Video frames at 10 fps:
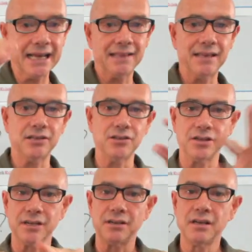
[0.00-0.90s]
and then you
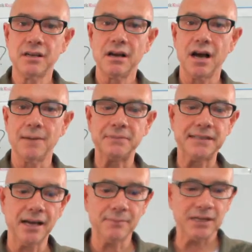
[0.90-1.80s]
could um,
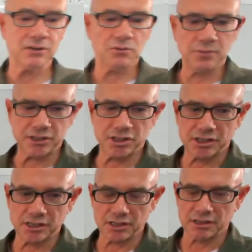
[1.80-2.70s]
tell me
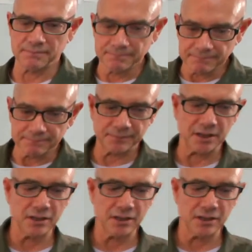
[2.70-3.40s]
which mm,